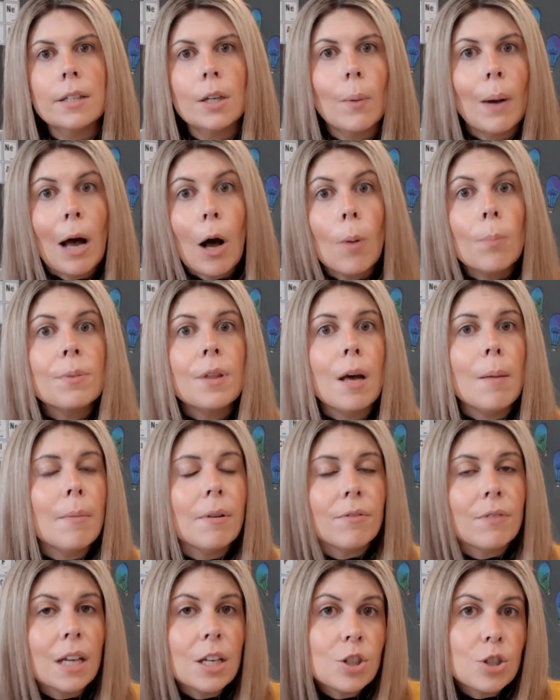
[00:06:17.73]
you know, help them
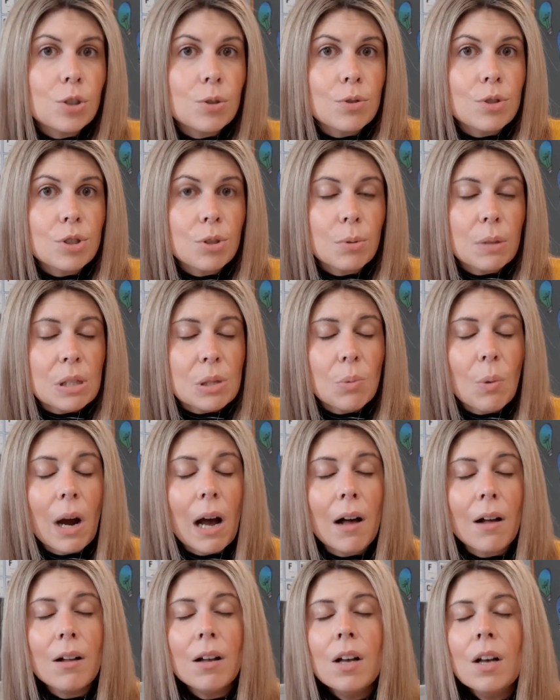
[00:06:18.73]
if they choose to as
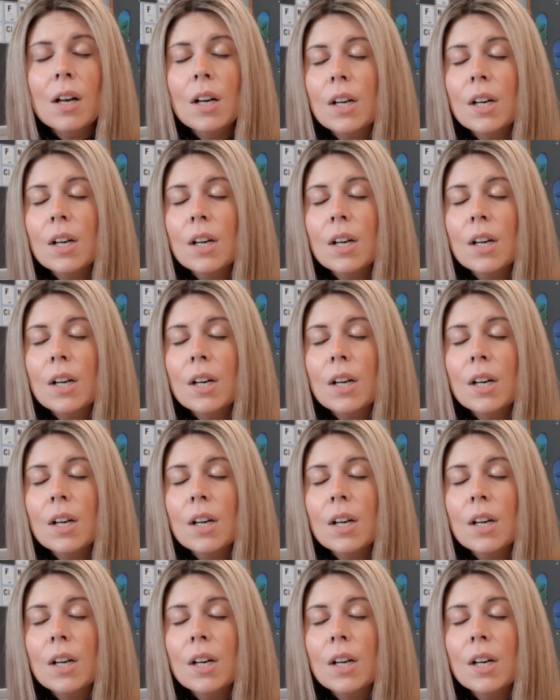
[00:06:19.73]
well.